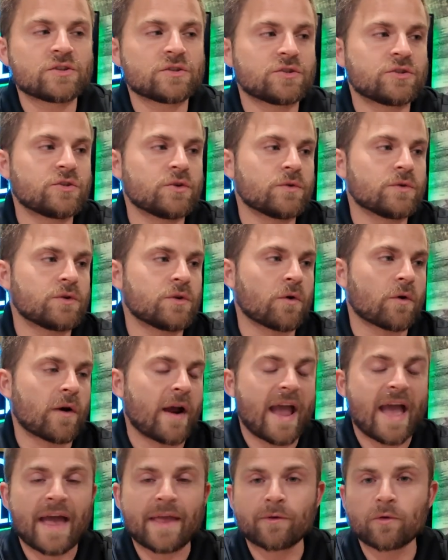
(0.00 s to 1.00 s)
to do your
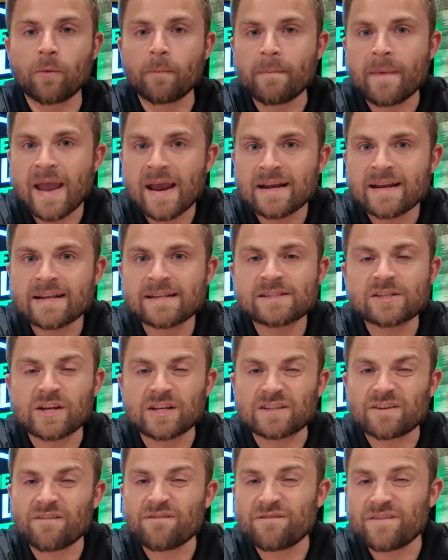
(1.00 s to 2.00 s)
annual maintenance, you
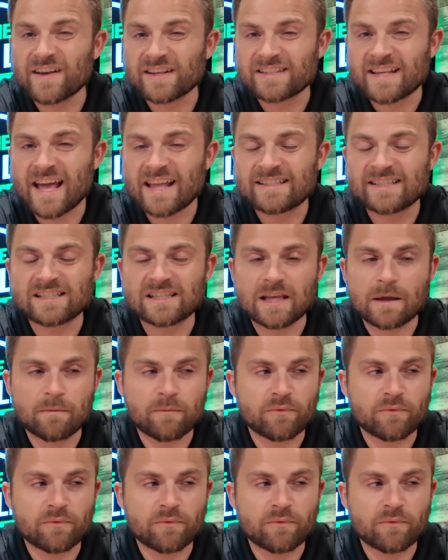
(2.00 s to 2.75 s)
need to fix heads as they